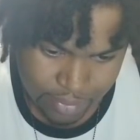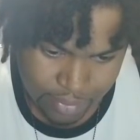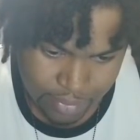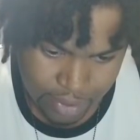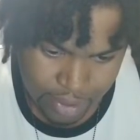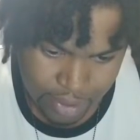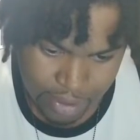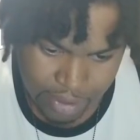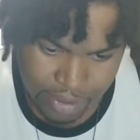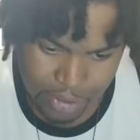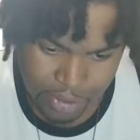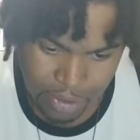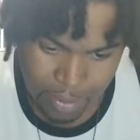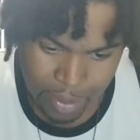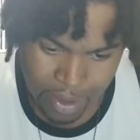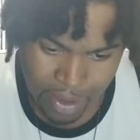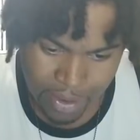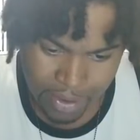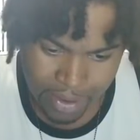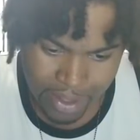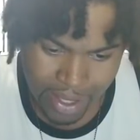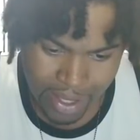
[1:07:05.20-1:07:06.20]
The Scorpio
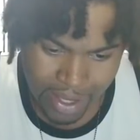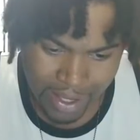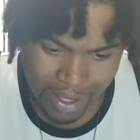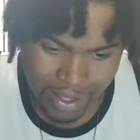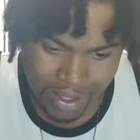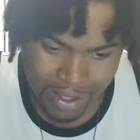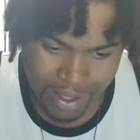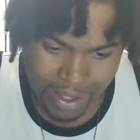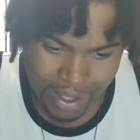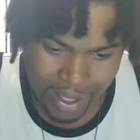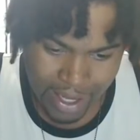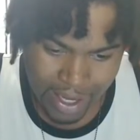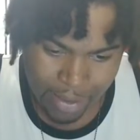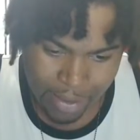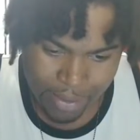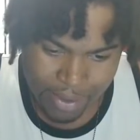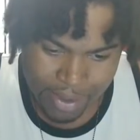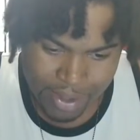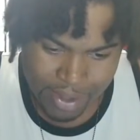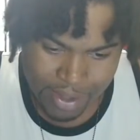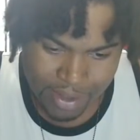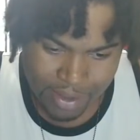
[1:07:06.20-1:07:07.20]
guy, I
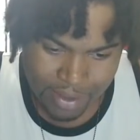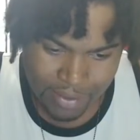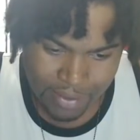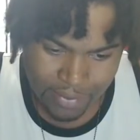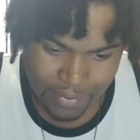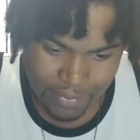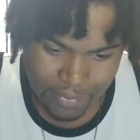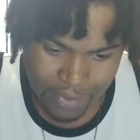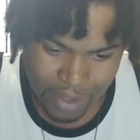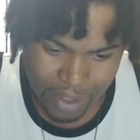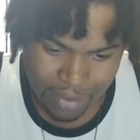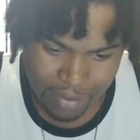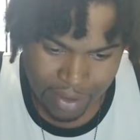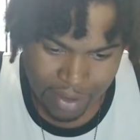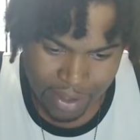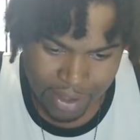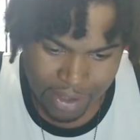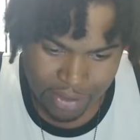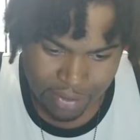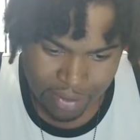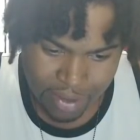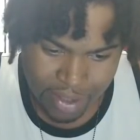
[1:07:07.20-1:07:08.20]
was very
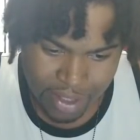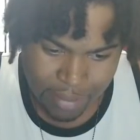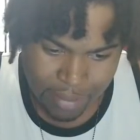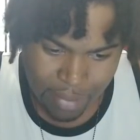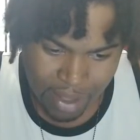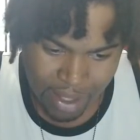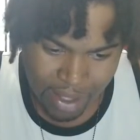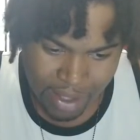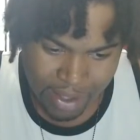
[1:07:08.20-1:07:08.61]
intrigued by.